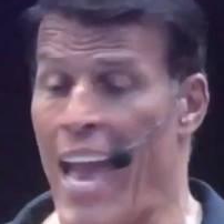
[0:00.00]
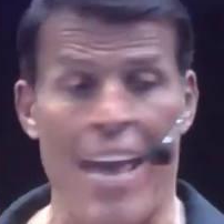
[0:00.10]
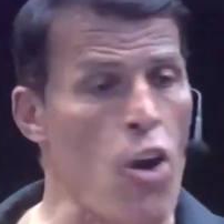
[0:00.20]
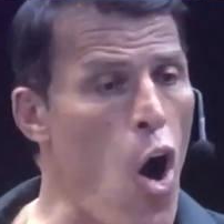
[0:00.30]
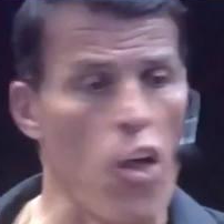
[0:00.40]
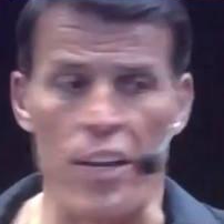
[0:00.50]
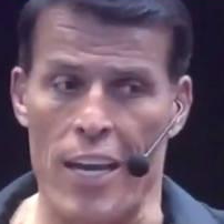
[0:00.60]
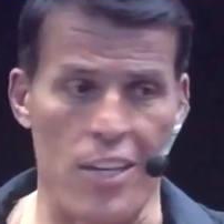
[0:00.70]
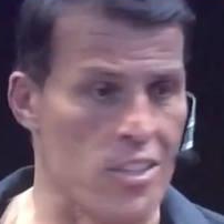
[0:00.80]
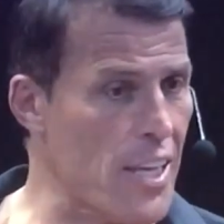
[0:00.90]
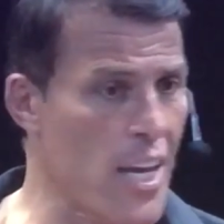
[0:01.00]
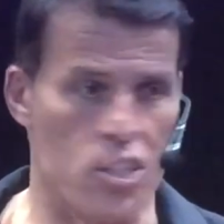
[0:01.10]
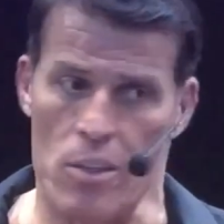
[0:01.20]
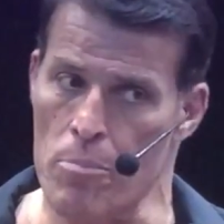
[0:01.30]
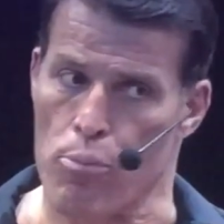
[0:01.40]
And all it
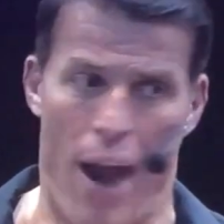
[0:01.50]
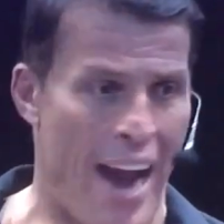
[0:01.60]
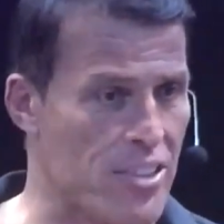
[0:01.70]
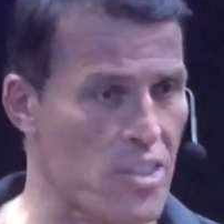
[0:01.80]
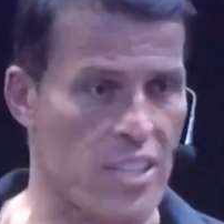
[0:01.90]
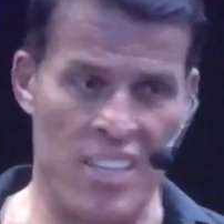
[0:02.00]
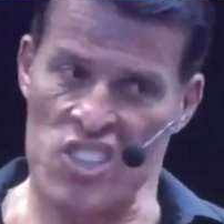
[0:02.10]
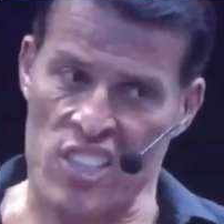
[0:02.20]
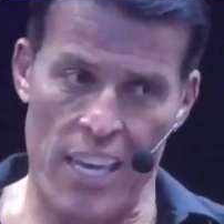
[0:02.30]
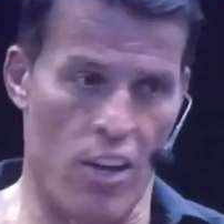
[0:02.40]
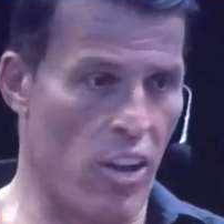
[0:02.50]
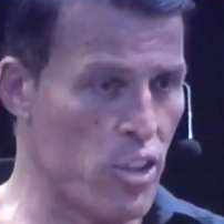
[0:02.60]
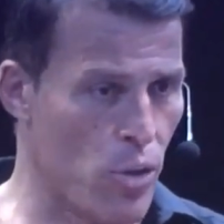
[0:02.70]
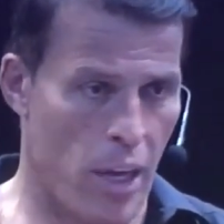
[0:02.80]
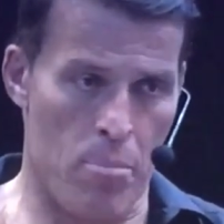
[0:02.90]
is practice and skill
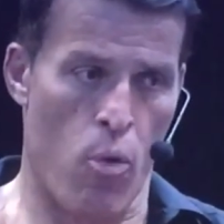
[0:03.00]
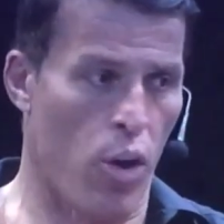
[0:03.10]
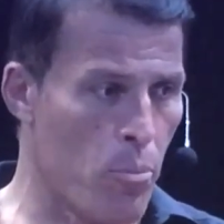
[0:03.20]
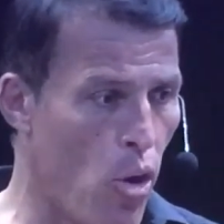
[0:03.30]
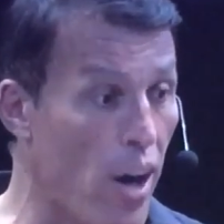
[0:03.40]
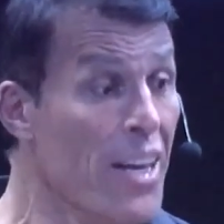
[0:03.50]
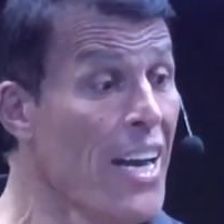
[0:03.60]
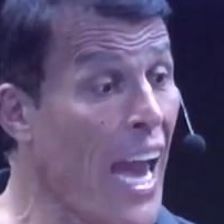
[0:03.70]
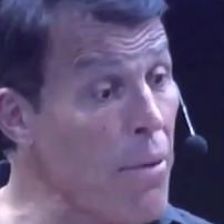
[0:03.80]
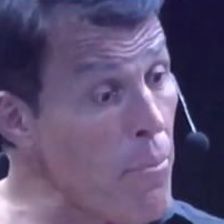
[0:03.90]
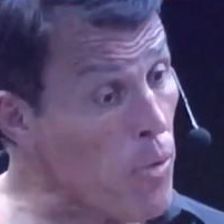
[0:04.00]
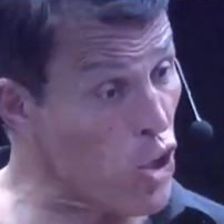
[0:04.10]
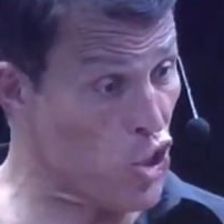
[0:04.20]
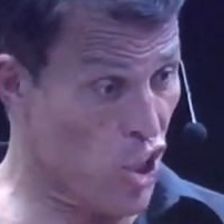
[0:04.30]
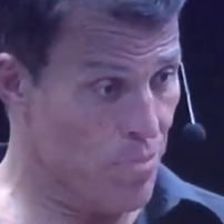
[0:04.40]
and doing it more and more.
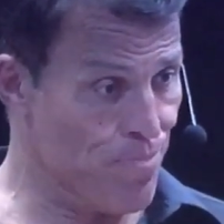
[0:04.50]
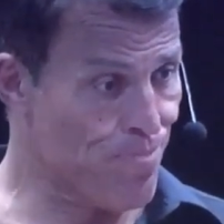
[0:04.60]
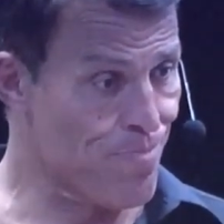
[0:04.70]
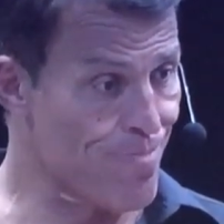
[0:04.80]
Immersion.